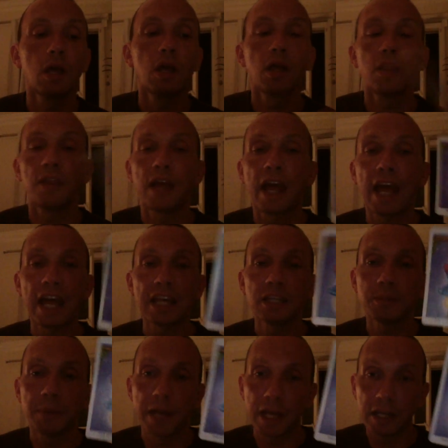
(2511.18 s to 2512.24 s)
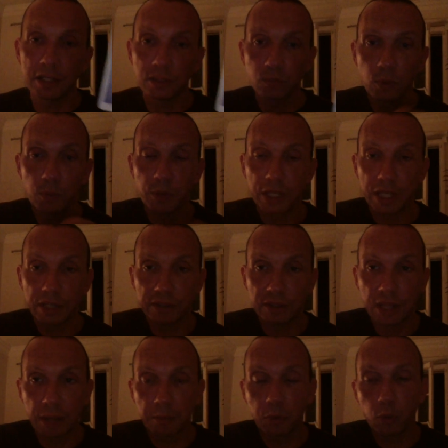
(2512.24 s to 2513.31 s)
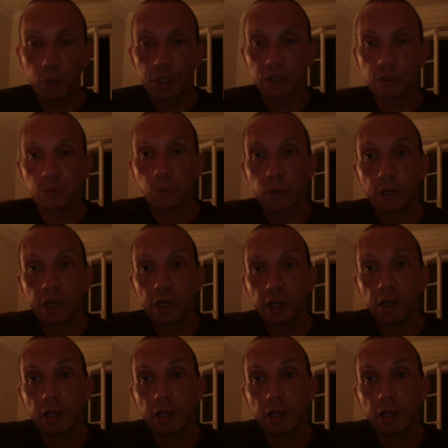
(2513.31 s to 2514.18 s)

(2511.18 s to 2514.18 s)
The Hanged Man is when we get to that point where